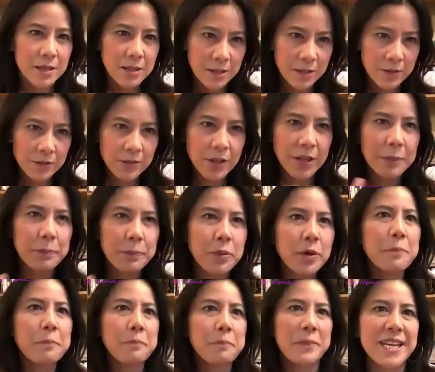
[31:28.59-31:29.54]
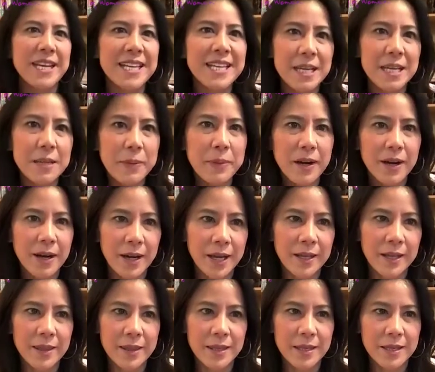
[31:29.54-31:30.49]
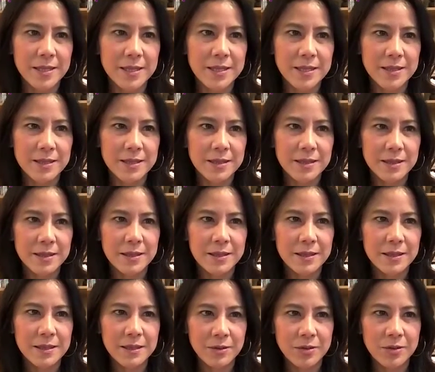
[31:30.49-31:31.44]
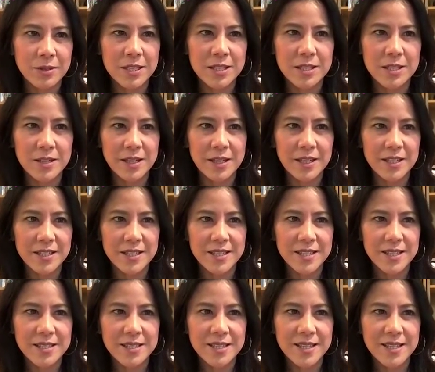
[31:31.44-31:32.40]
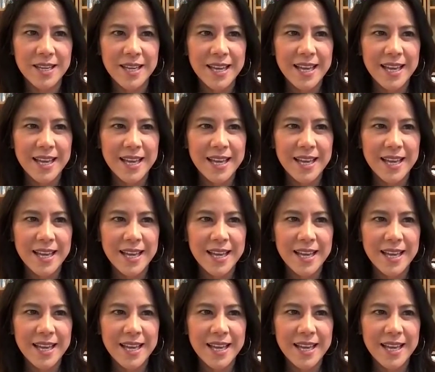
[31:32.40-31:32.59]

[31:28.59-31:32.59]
you've got to put meaning behind these your desires.